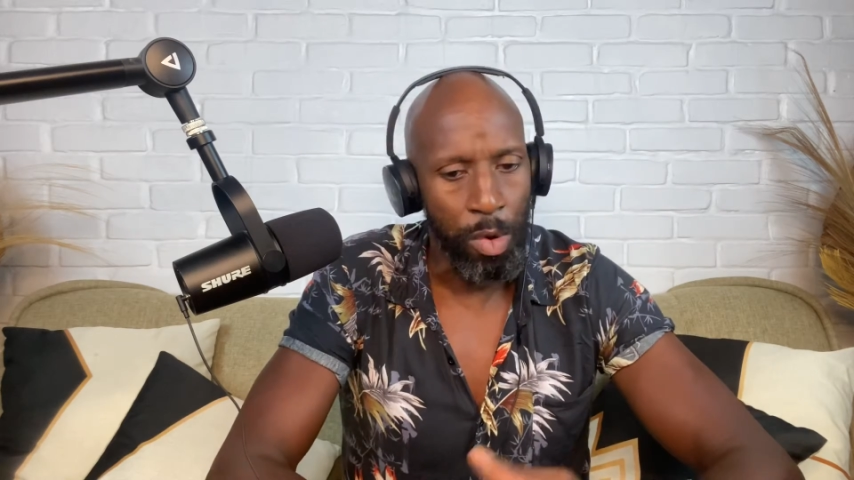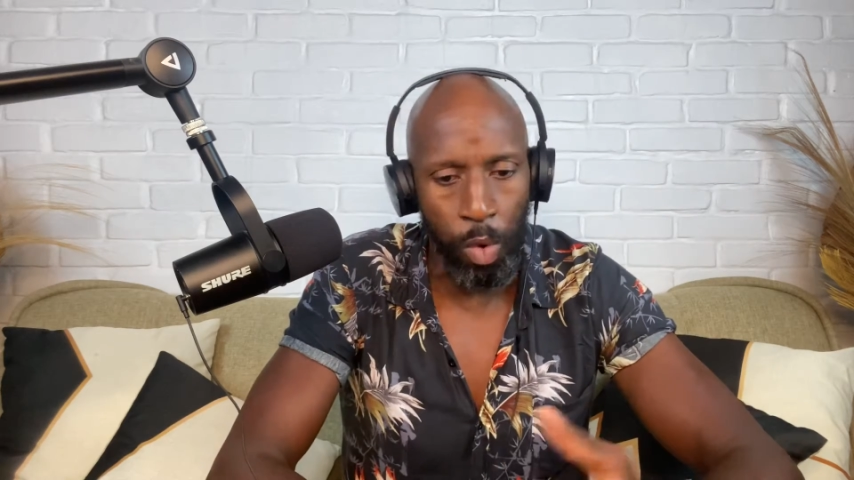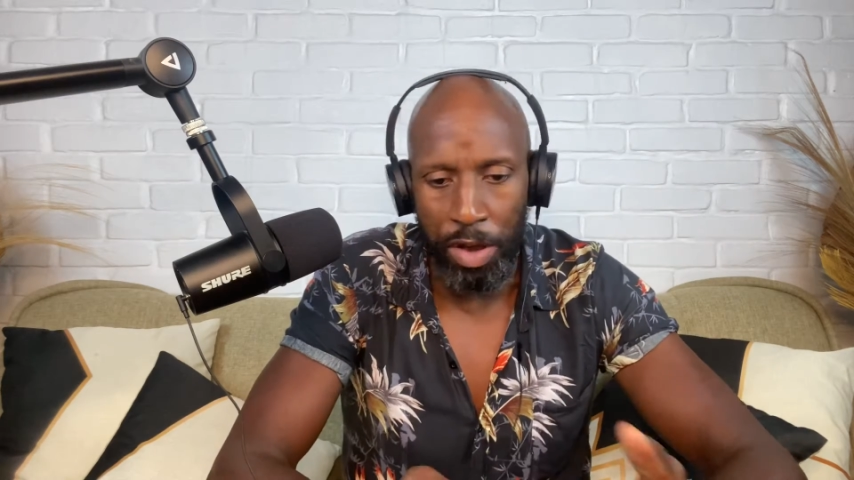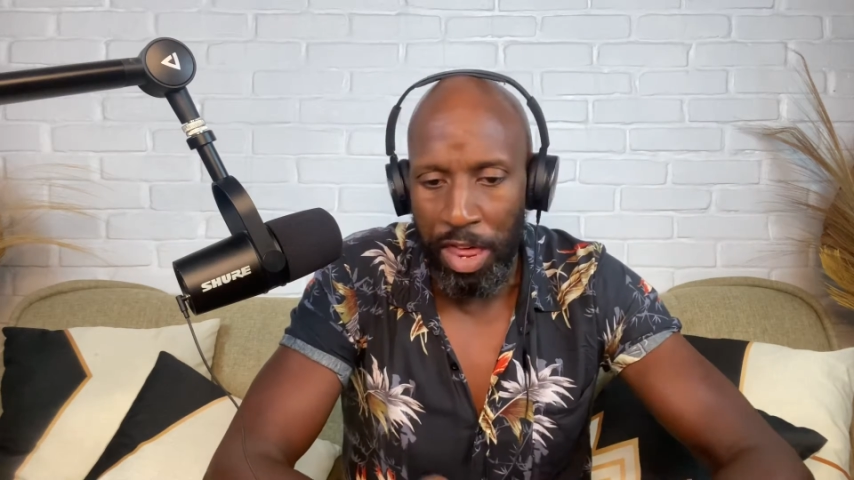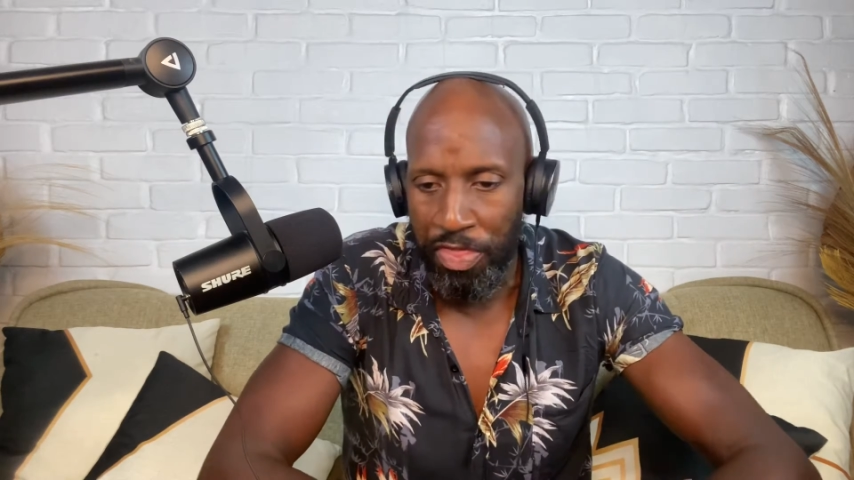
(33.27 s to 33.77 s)

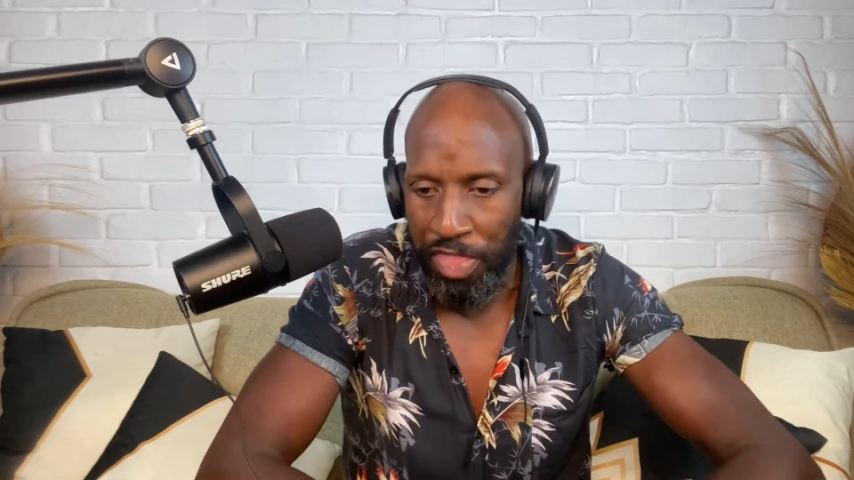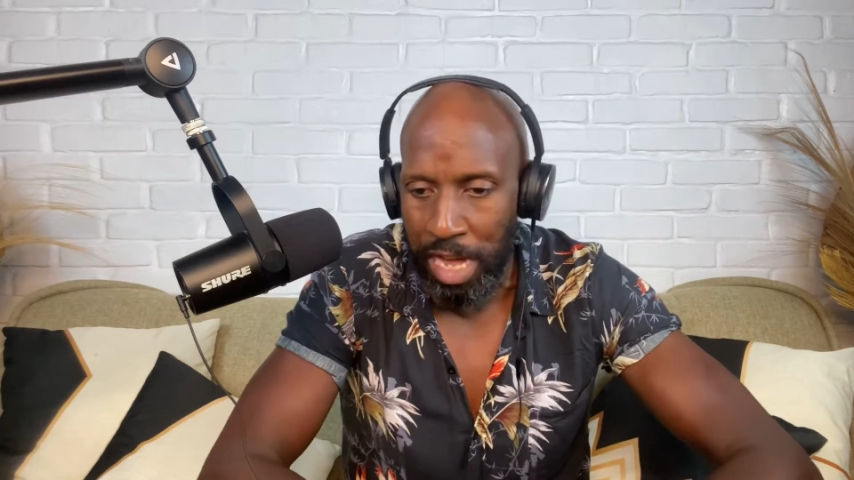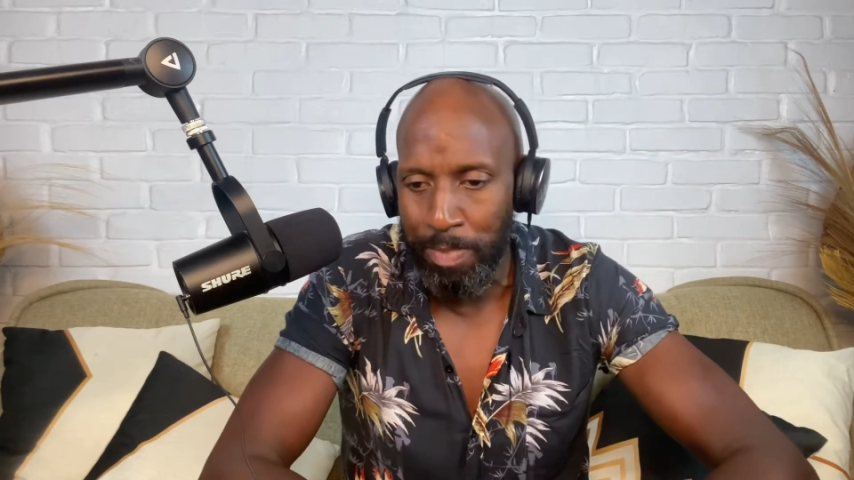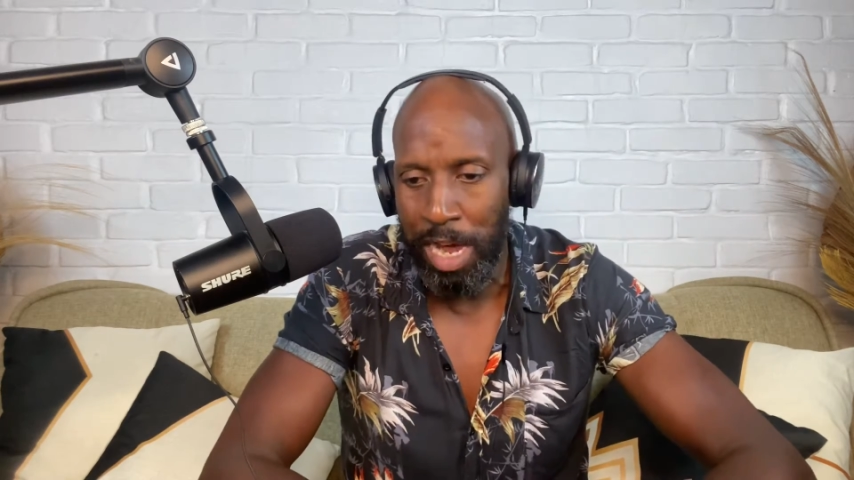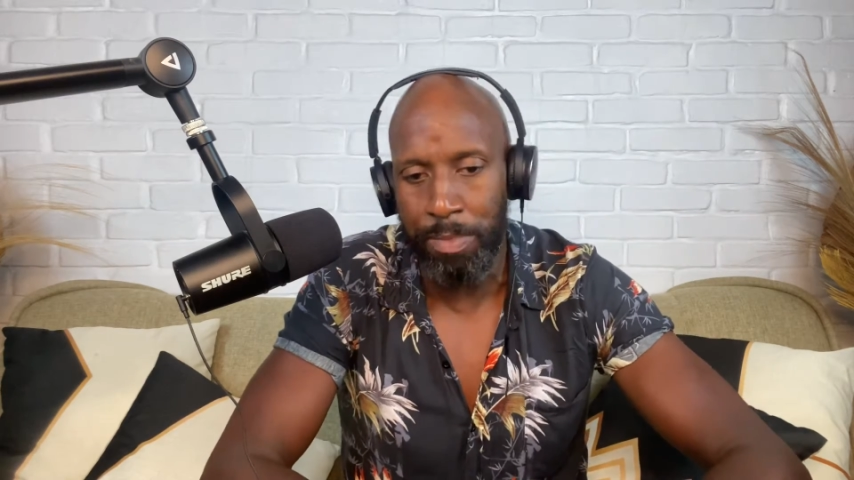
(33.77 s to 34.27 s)
what they
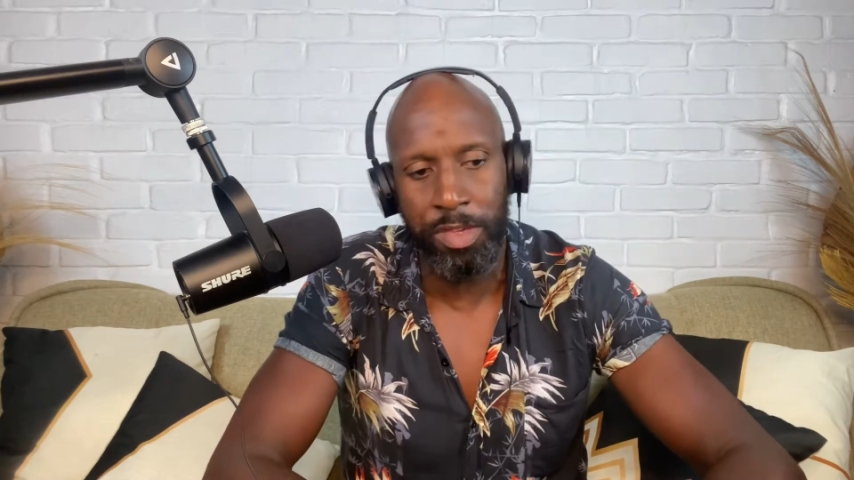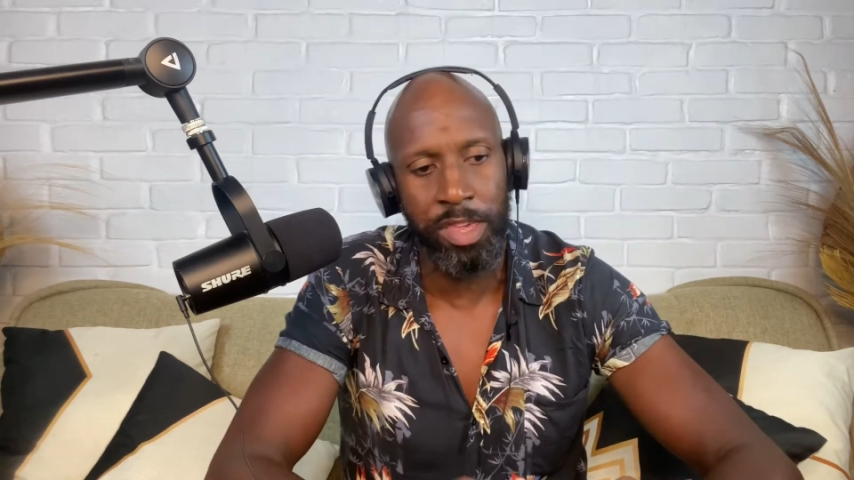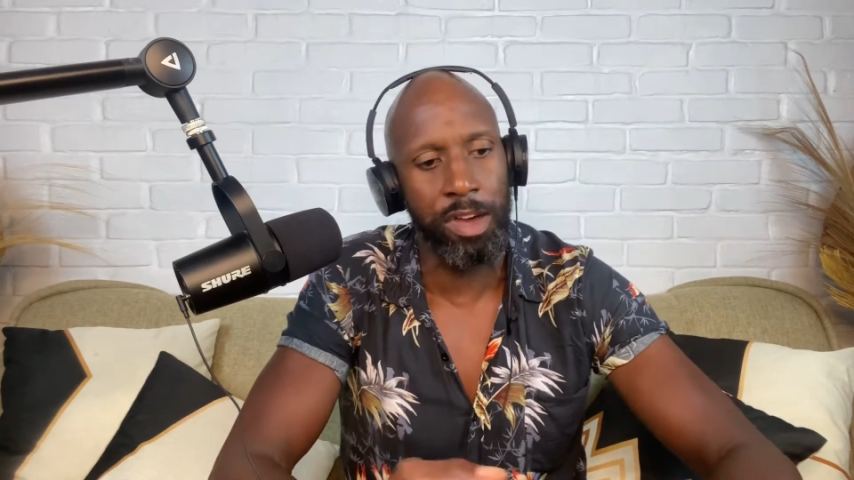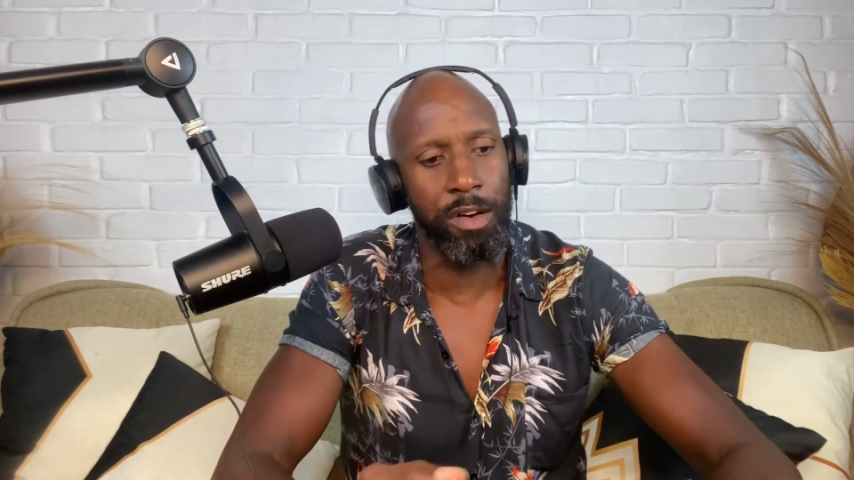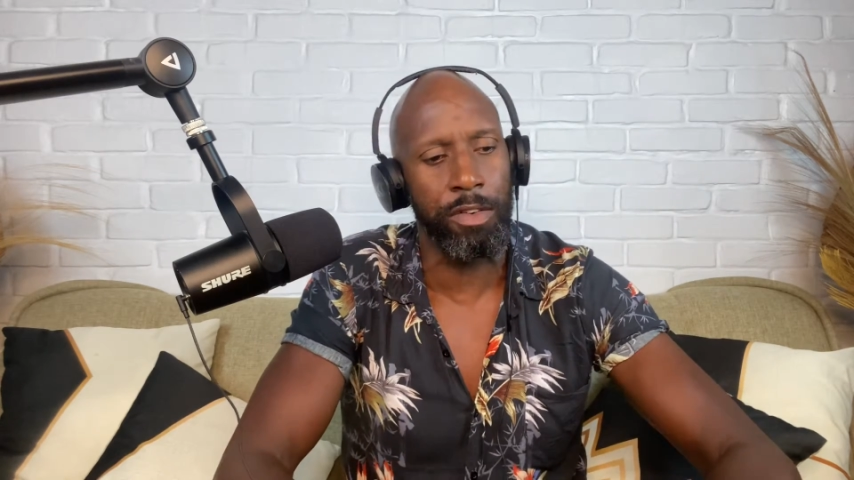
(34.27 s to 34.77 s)
think about
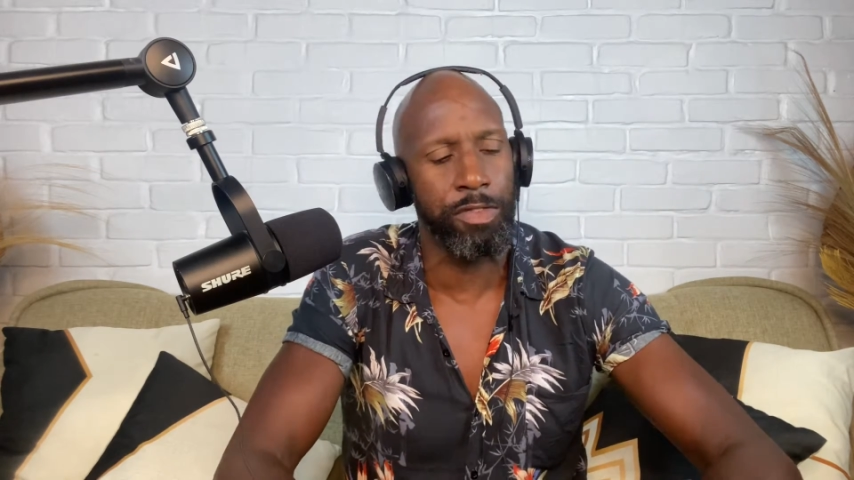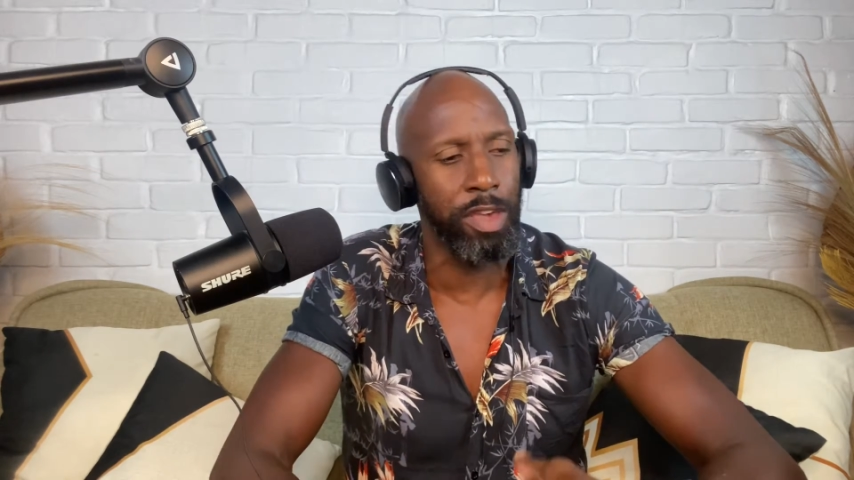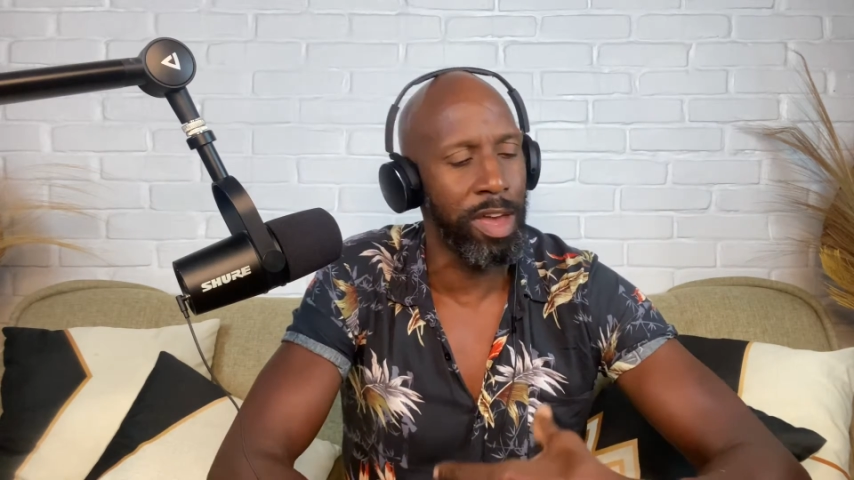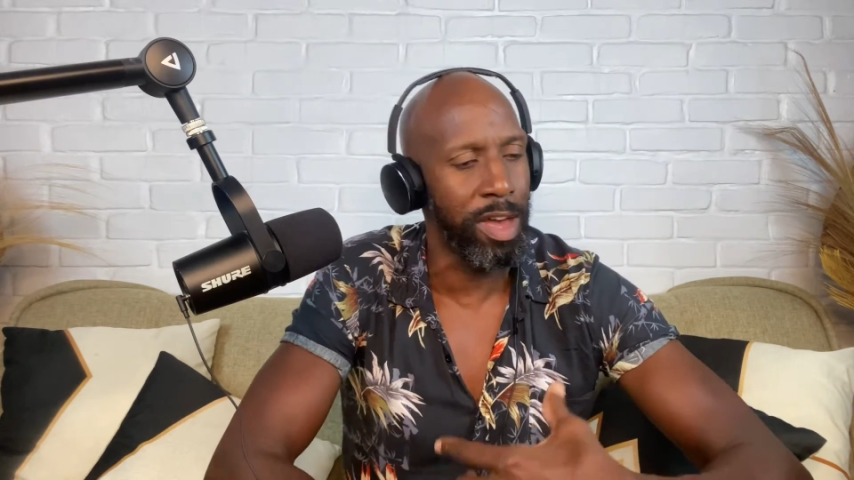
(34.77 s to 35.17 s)
themselves,